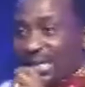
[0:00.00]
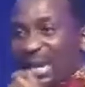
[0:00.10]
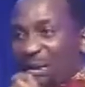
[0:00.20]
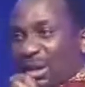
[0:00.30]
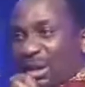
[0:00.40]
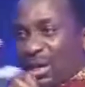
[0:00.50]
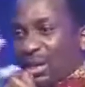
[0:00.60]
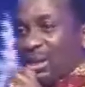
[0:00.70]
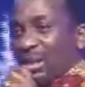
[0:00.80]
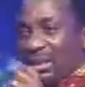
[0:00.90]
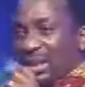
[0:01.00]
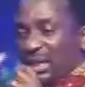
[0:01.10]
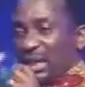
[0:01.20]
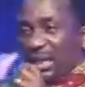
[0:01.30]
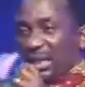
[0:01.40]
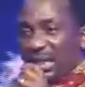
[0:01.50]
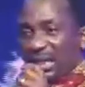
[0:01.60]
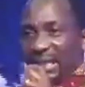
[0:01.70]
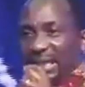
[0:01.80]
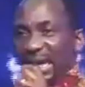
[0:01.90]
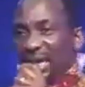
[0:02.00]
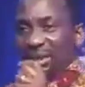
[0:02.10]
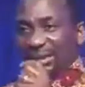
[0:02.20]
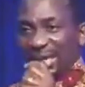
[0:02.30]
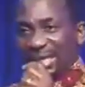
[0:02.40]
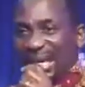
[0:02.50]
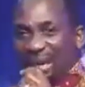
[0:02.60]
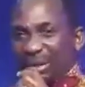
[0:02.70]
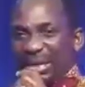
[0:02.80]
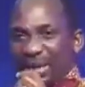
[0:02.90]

carrying the, the, the, the, the, the health and carrying the